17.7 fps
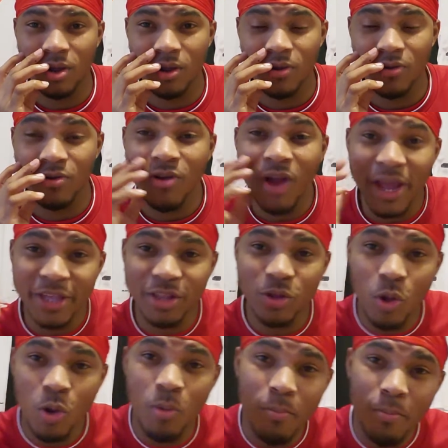Right
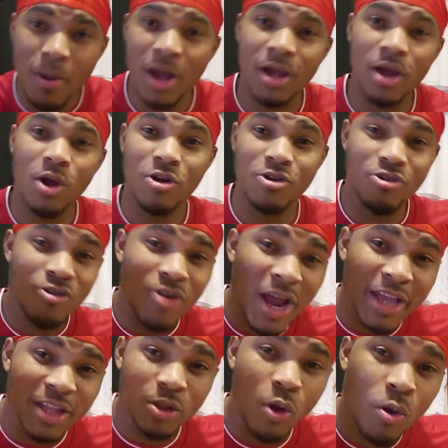up but
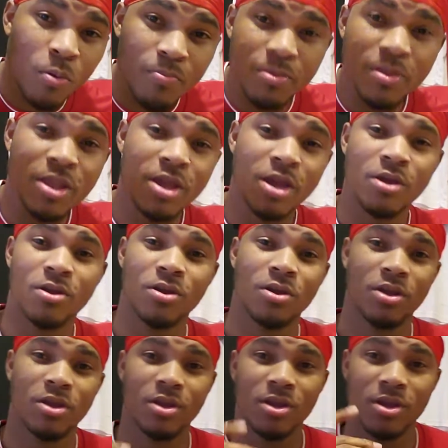Right up there.
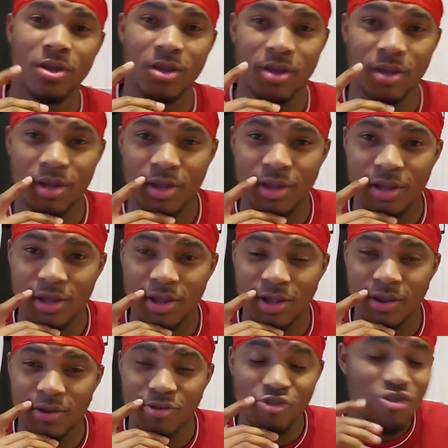
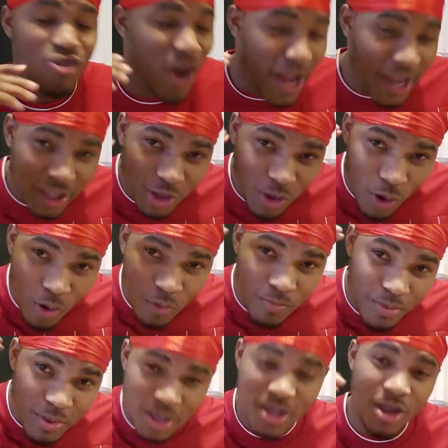Right
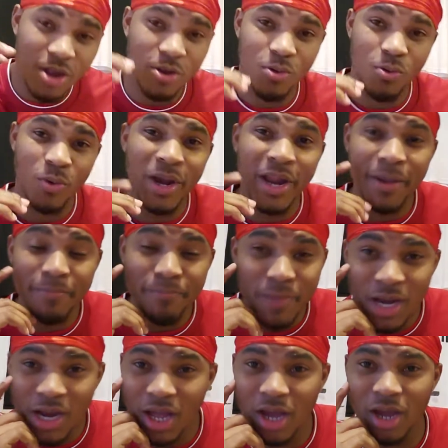up there where them
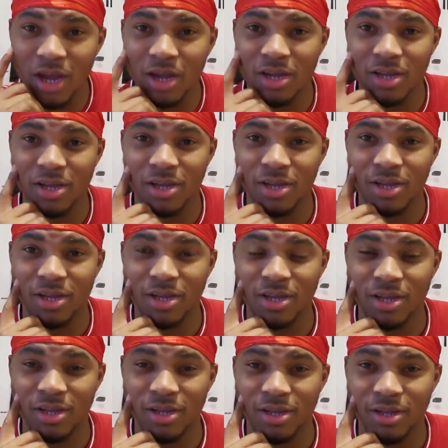belong.
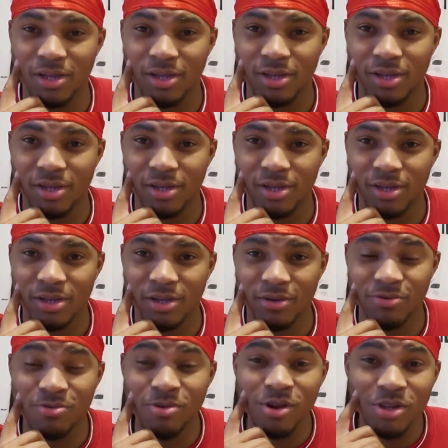
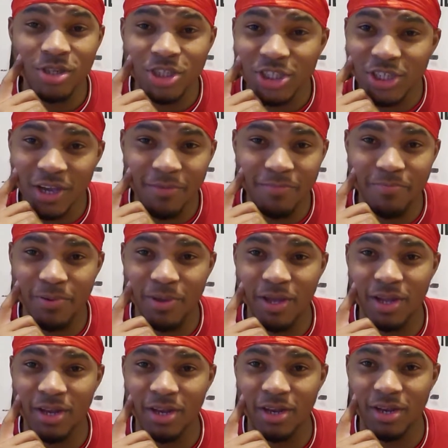World
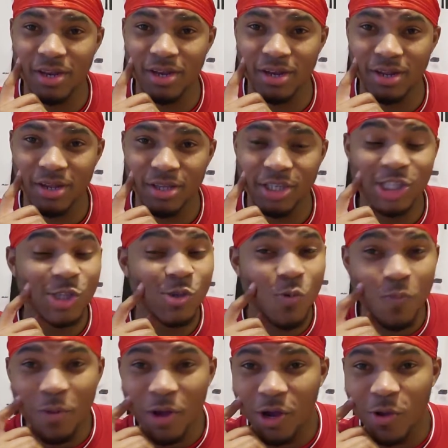champion.
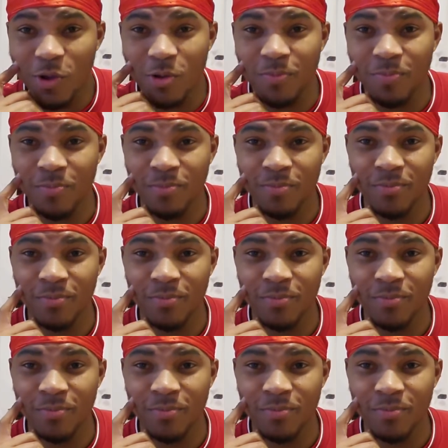Super Cup.